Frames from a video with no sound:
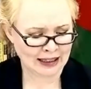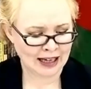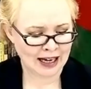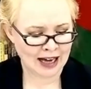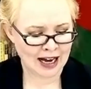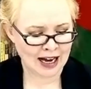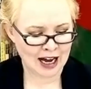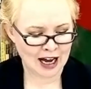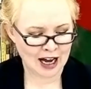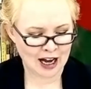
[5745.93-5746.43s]

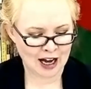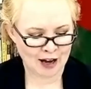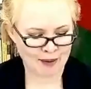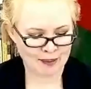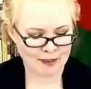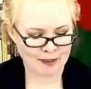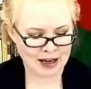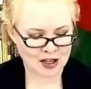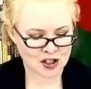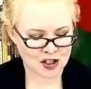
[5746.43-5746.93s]

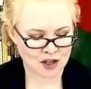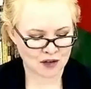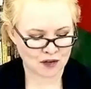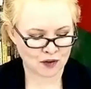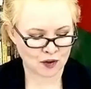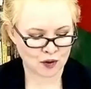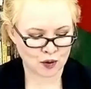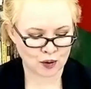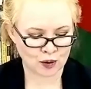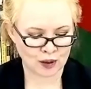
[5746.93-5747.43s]
Shafaqul
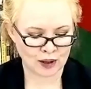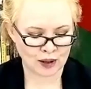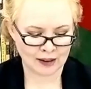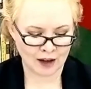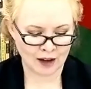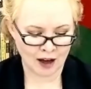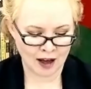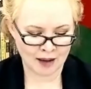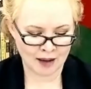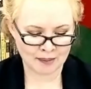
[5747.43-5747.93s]

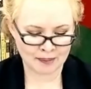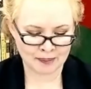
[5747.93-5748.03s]
Alam,